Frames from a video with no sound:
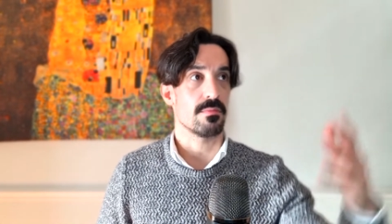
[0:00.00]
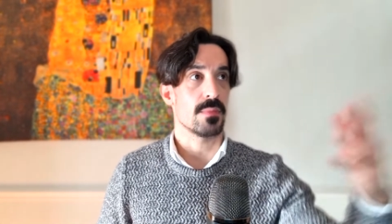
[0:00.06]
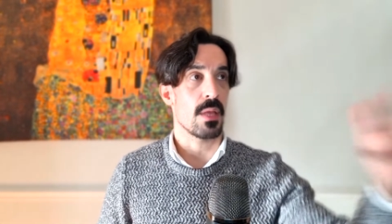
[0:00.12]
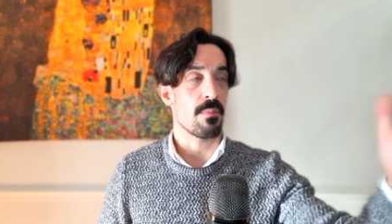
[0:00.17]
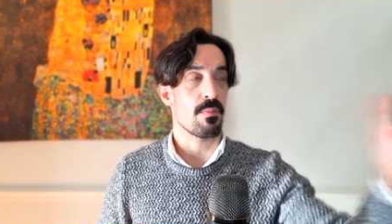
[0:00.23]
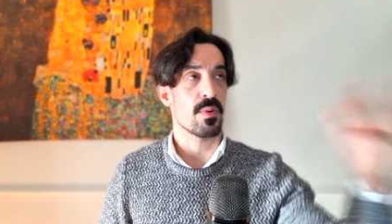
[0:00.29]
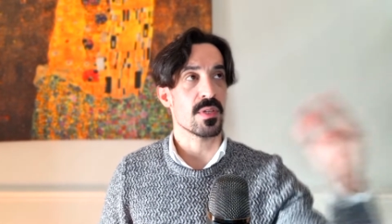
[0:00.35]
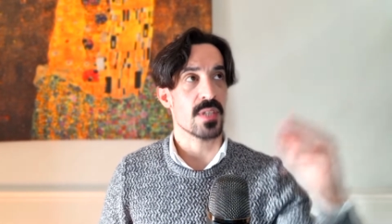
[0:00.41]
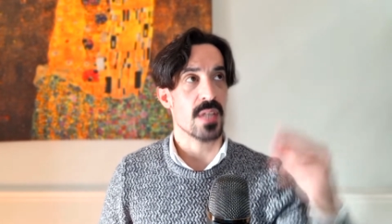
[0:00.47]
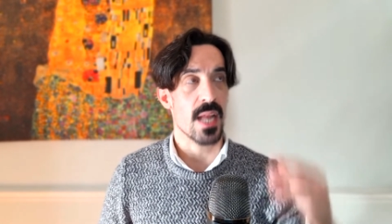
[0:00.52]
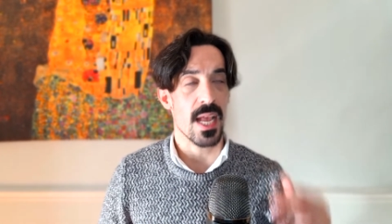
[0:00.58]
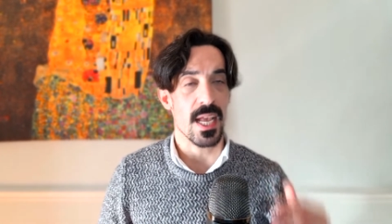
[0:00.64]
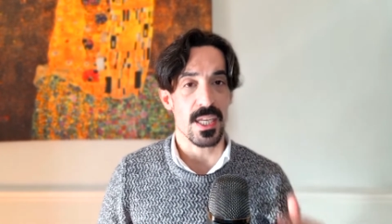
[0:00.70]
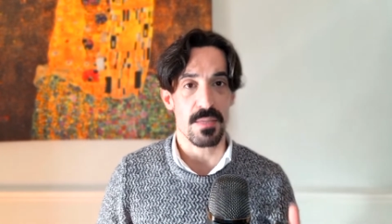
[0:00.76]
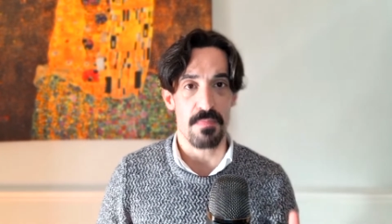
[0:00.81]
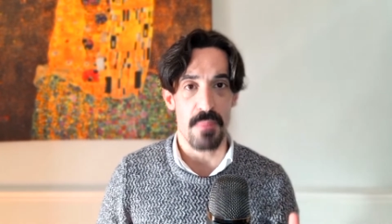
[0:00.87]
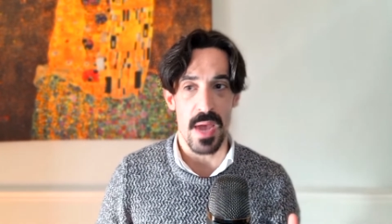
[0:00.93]
That person
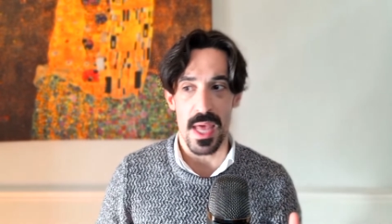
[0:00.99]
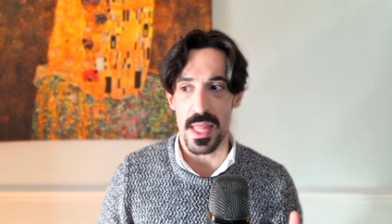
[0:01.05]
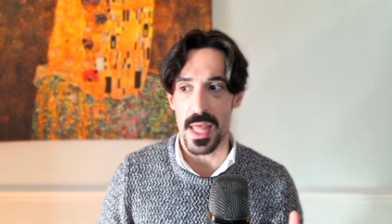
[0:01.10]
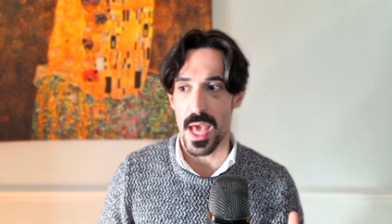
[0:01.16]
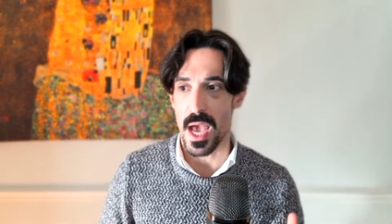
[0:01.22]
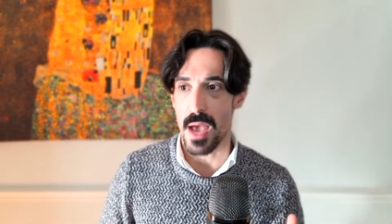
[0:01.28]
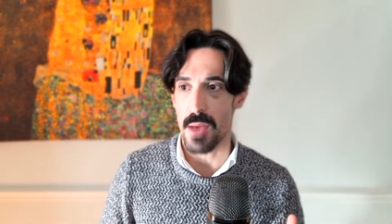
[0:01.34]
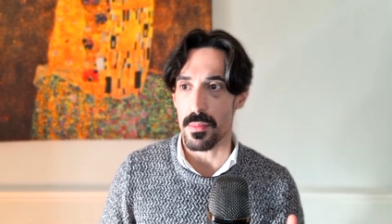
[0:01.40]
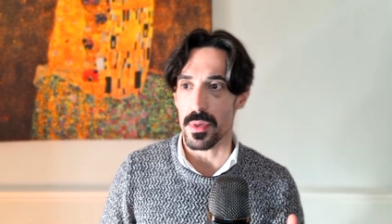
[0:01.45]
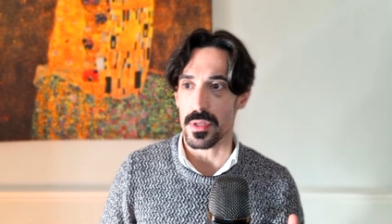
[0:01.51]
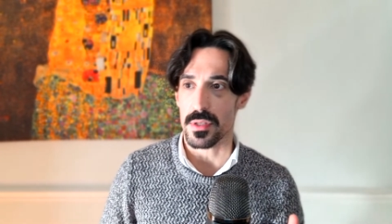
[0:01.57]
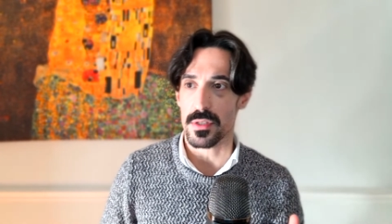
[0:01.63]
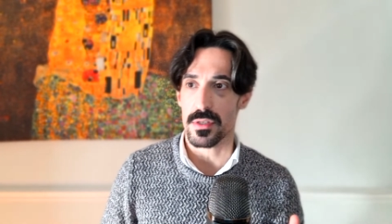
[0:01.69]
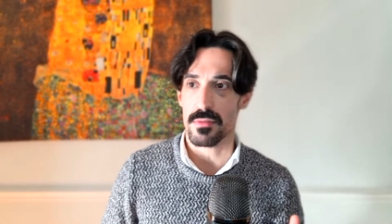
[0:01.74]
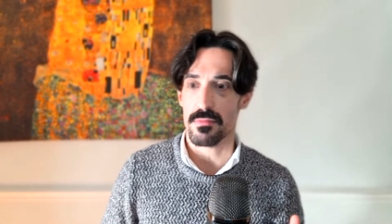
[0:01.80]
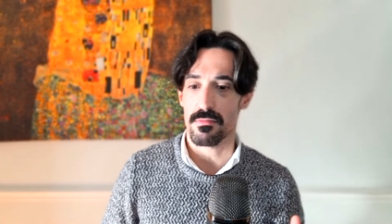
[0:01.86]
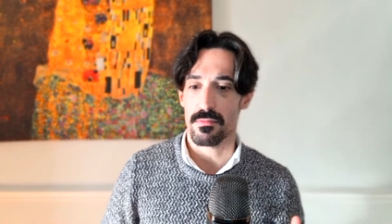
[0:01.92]
has bad
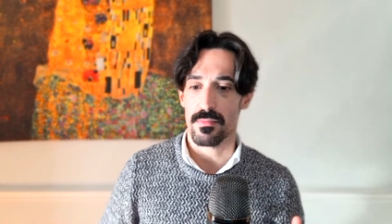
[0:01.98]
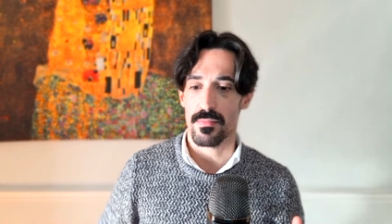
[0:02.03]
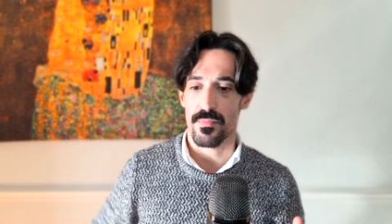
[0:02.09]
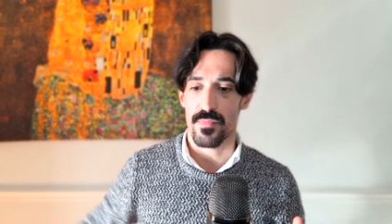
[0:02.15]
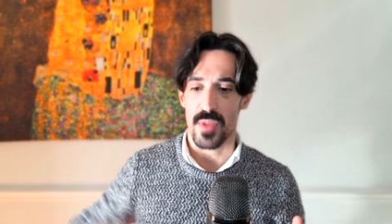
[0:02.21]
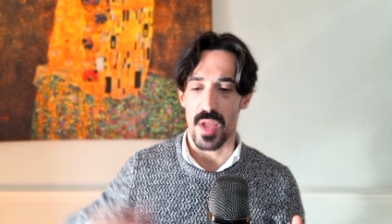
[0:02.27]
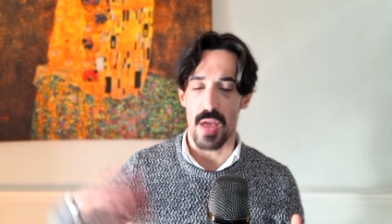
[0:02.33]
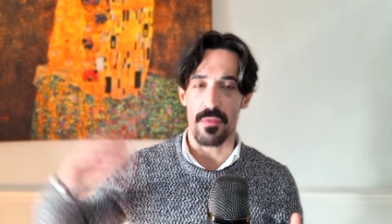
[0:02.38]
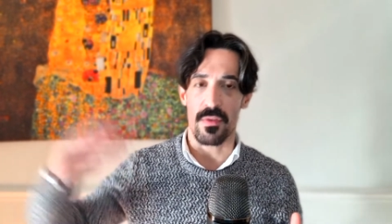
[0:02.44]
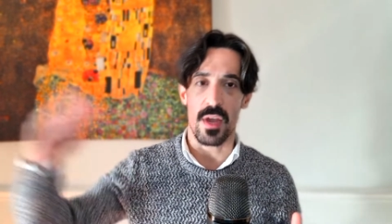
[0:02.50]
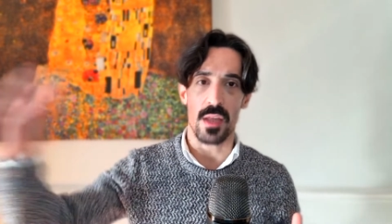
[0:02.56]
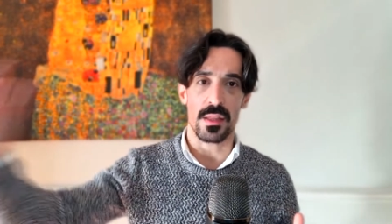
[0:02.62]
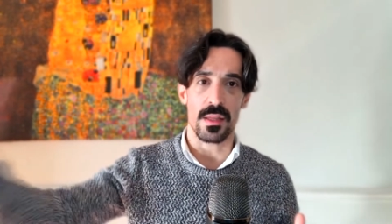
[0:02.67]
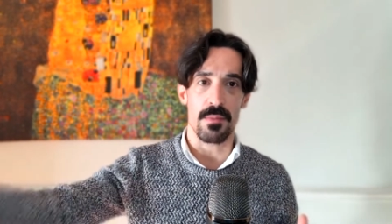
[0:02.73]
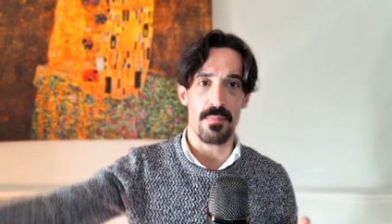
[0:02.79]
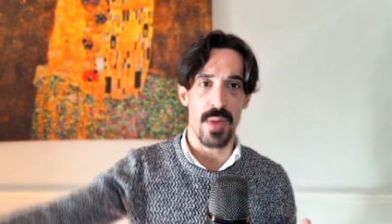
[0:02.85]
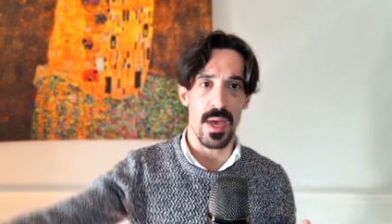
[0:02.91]
habits. I've
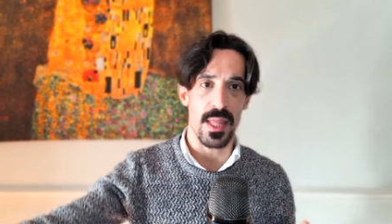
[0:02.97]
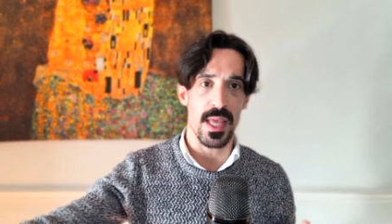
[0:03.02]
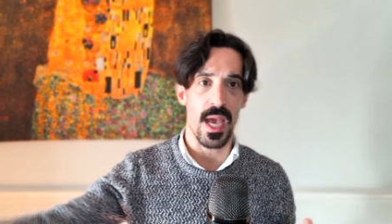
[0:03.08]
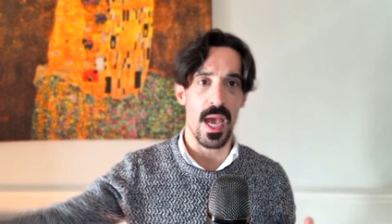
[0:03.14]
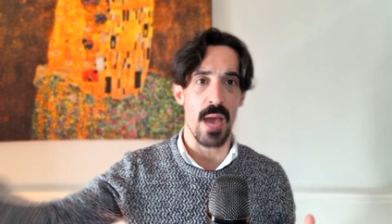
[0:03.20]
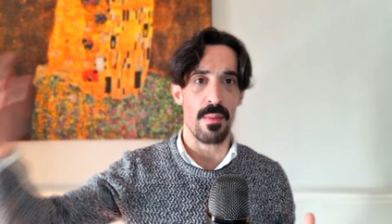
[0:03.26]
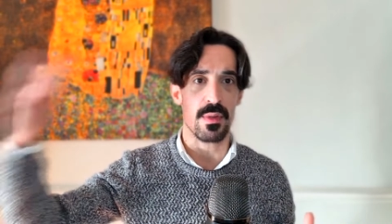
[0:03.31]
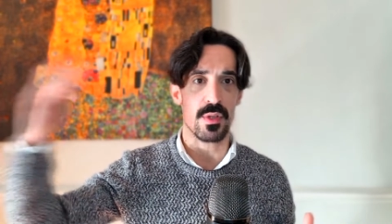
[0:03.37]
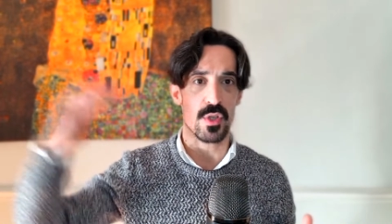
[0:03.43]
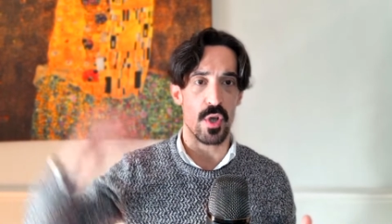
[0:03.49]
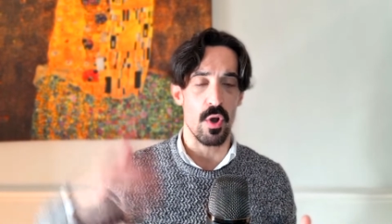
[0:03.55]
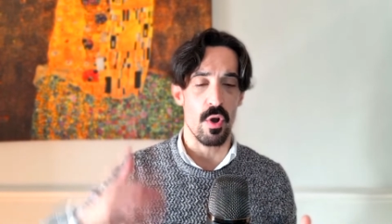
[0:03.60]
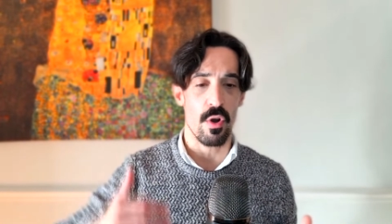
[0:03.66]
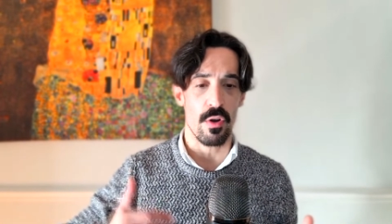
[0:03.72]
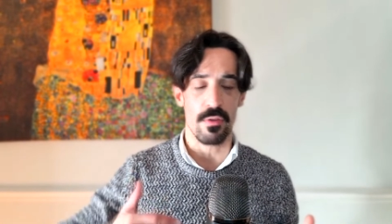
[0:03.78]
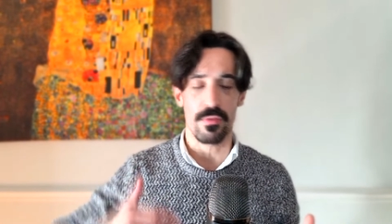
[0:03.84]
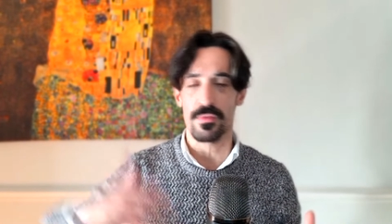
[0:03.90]
got the bad habit
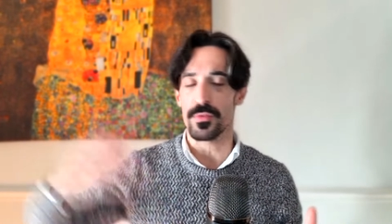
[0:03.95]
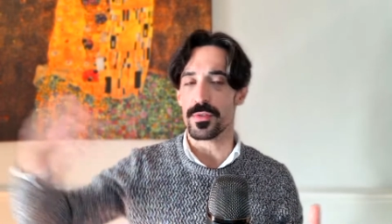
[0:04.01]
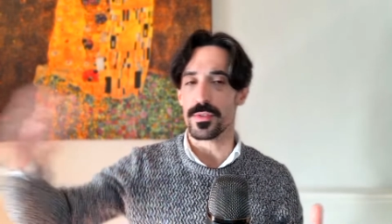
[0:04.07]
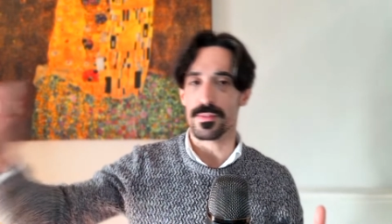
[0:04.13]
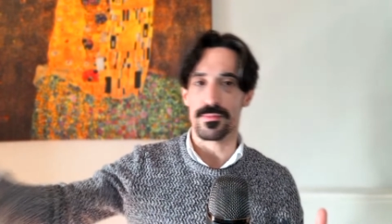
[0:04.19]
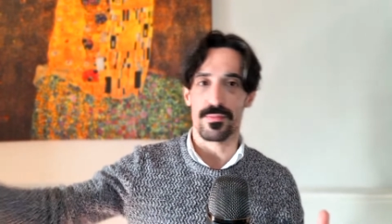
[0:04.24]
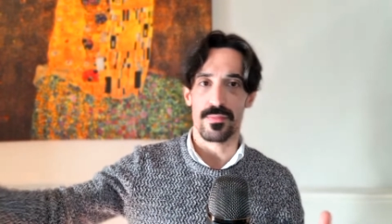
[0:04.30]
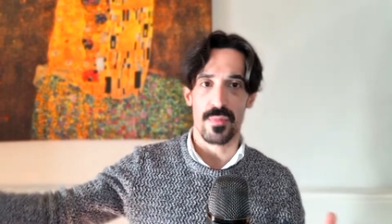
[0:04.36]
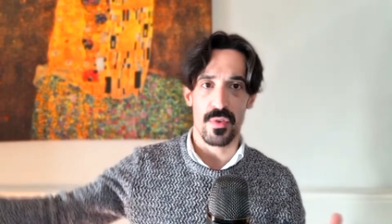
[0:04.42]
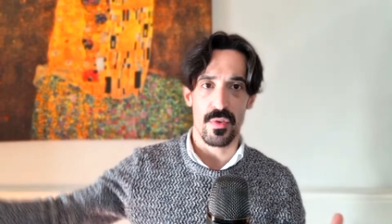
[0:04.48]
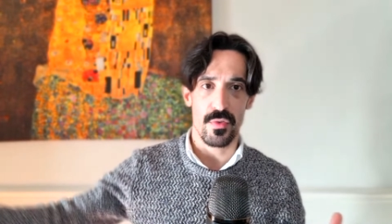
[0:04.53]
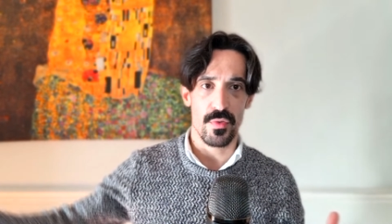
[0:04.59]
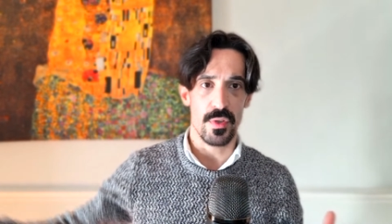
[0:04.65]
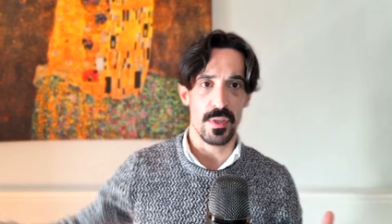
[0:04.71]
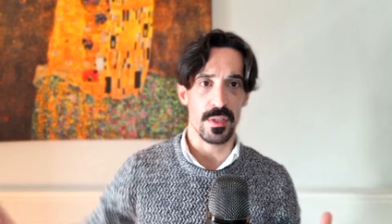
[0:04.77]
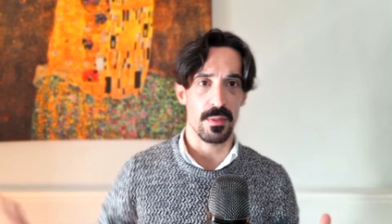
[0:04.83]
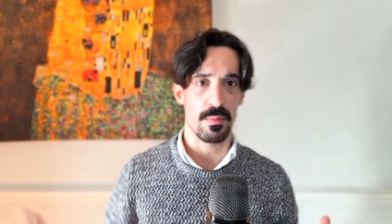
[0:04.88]
of
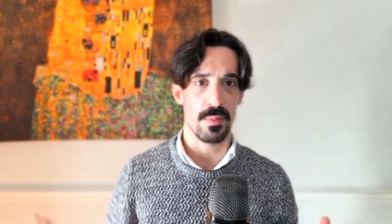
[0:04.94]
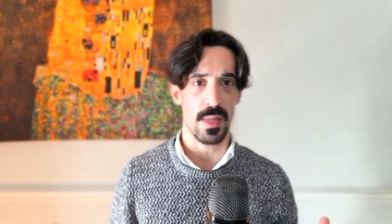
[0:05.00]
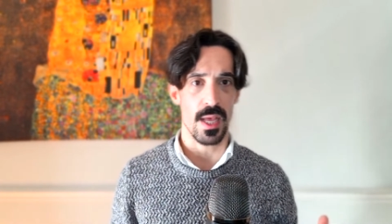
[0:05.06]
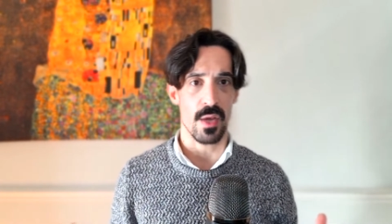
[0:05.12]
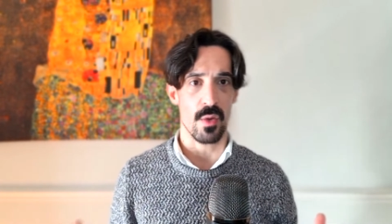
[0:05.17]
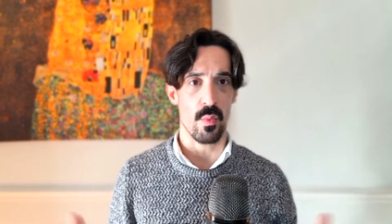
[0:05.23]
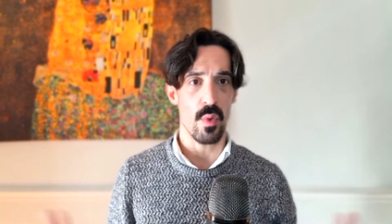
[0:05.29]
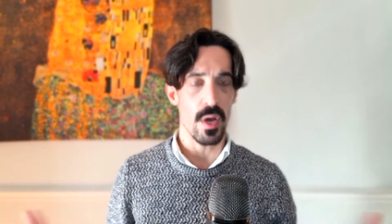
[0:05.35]
fill the blank.